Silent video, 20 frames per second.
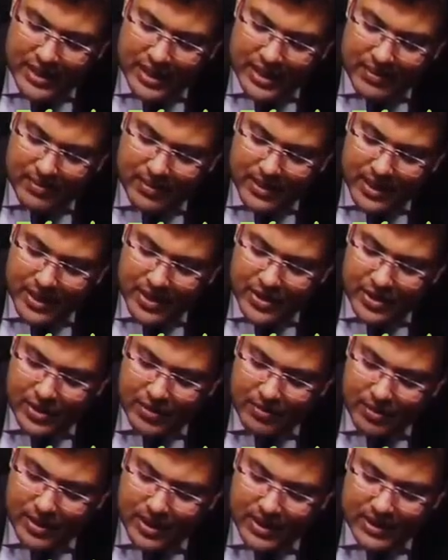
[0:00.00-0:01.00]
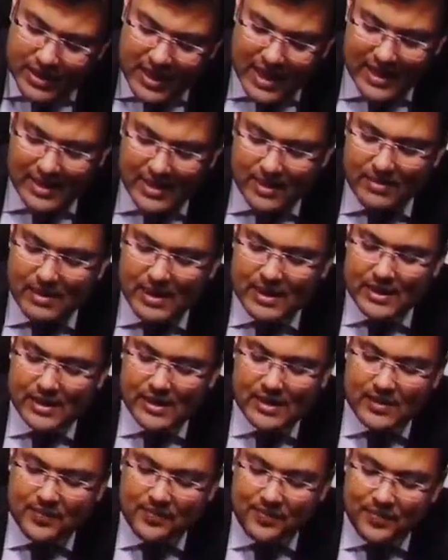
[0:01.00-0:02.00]
aspiration plus
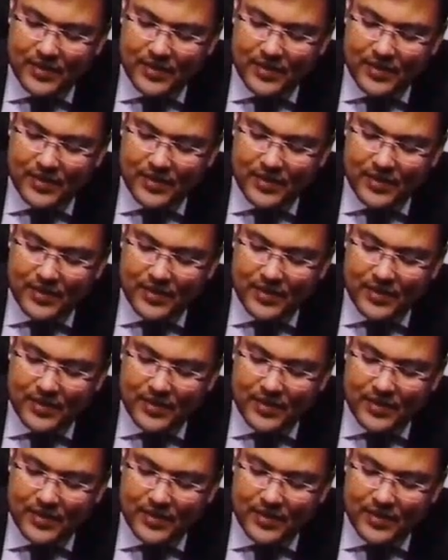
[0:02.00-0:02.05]
antibiotics.